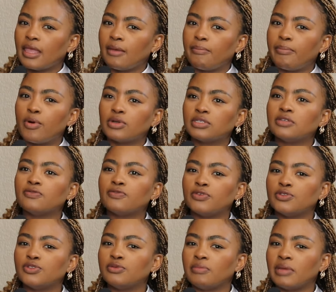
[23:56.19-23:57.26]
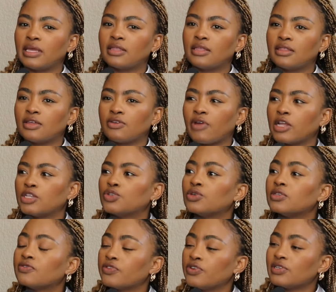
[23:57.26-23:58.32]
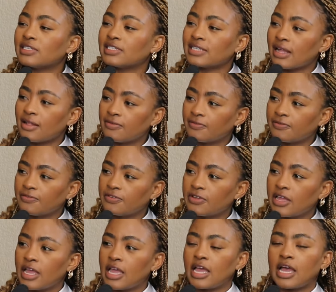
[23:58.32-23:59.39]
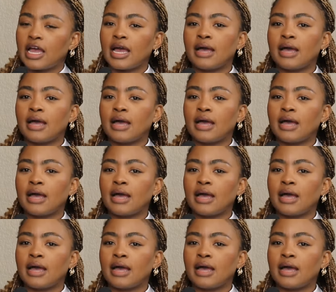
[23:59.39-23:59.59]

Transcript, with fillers: important for you to make the right choice for yourself. Yeah, yeah.